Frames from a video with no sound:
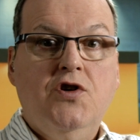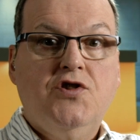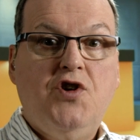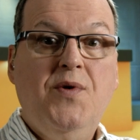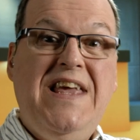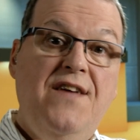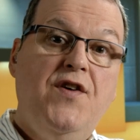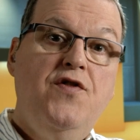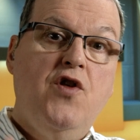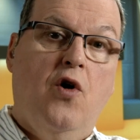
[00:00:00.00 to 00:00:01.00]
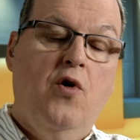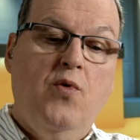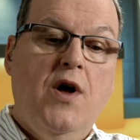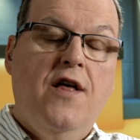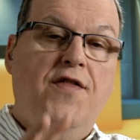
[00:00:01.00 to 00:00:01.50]
So even
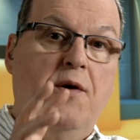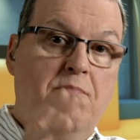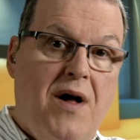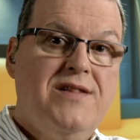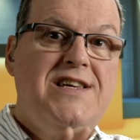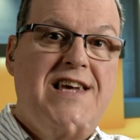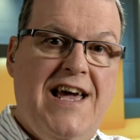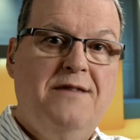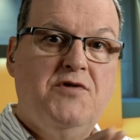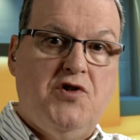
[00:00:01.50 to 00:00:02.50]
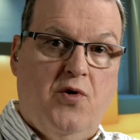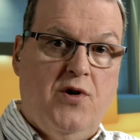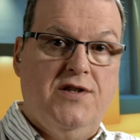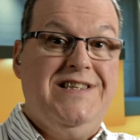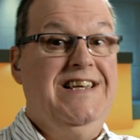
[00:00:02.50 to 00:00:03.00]
though the multicam
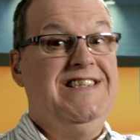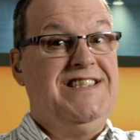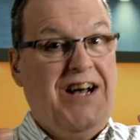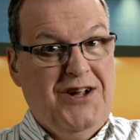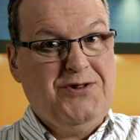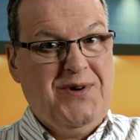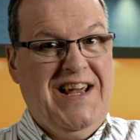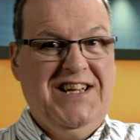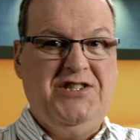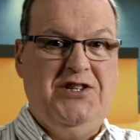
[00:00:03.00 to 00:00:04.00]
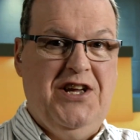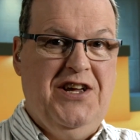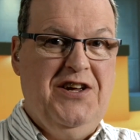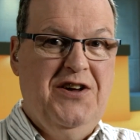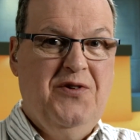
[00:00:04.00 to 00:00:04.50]
source is Ultra
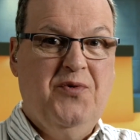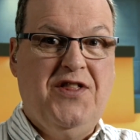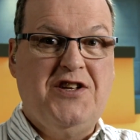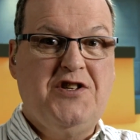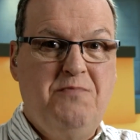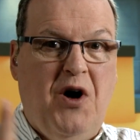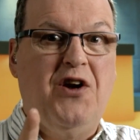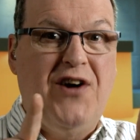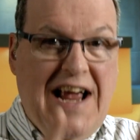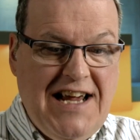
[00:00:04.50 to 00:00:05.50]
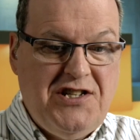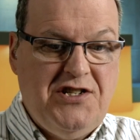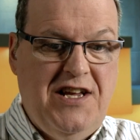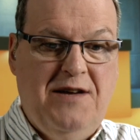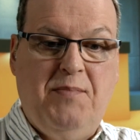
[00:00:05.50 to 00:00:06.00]
HD with a smaller
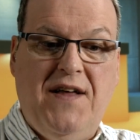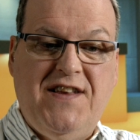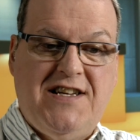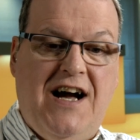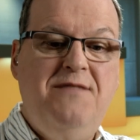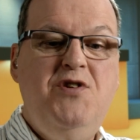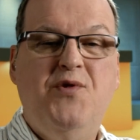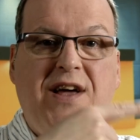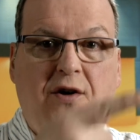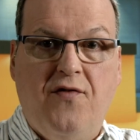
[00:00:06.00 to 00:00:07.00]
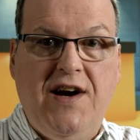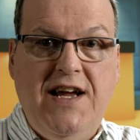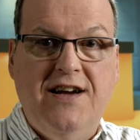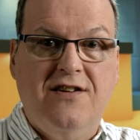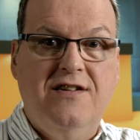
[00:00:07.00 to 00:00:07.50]
HD, by the time you get over
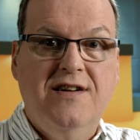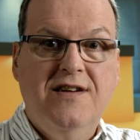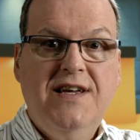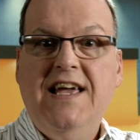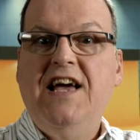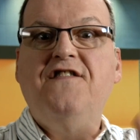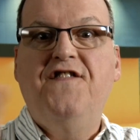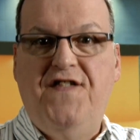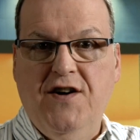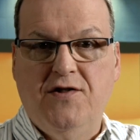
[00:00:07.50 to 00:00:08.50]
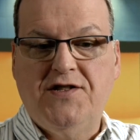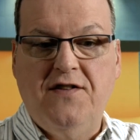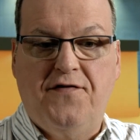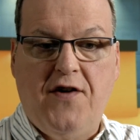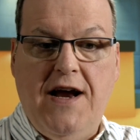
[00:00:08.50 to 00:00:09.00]
here, it fills
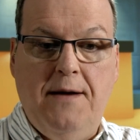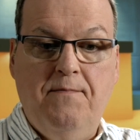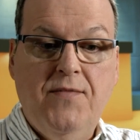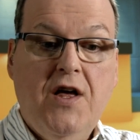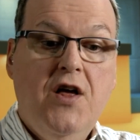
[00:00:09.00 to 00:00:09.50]
the frame.